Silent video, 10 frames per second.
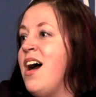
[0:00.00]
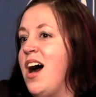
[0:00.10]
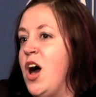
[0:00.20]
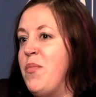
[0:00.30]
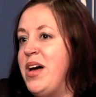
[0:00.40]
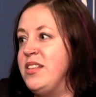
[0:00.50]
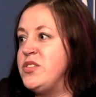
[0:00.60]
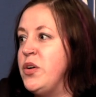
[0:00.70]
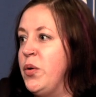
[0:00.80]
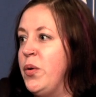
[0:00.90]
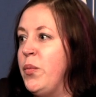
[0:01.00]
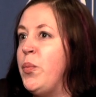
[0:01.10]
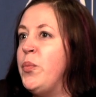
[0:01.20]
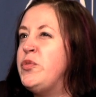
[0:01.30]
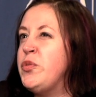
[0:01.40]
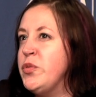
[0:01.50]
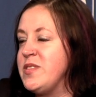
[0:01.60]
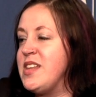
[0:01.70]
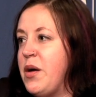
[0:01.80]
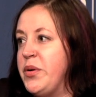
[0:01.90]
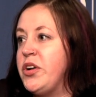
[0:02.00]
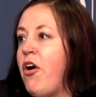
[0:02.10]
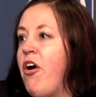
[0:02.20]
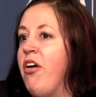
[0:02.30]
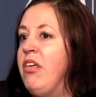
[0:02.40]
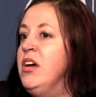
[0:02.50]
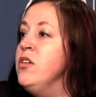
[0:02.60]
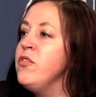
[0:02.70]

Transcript: um, and so tools that I would call